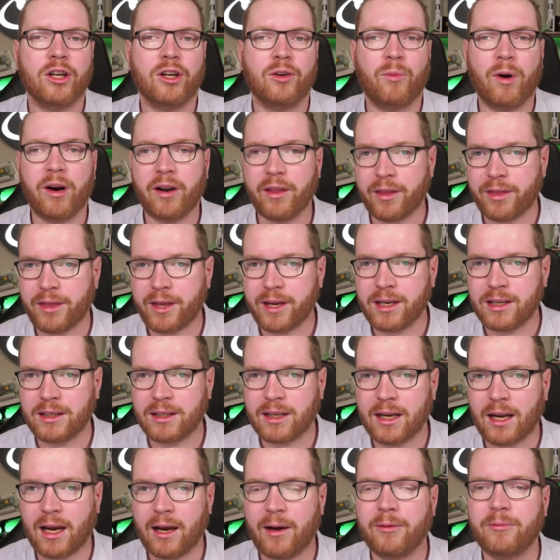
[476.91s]
One of the things
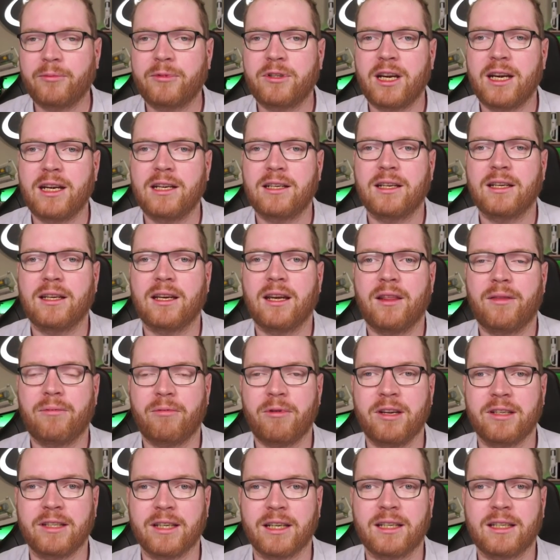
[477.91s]
they are changing in
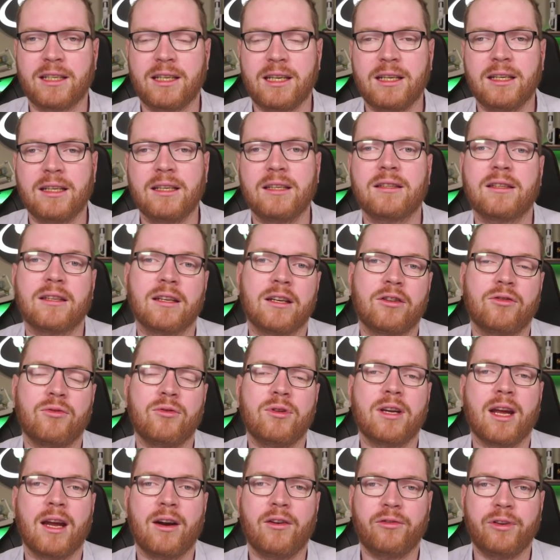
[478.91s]
3.16 is they're
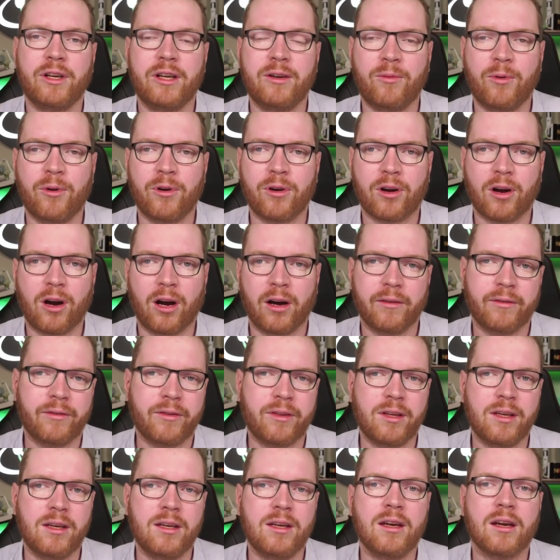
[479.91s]
doing a rework of
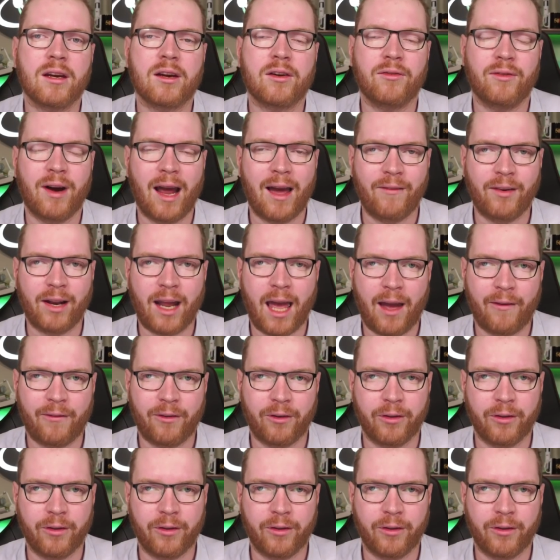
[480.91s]
the GravLav,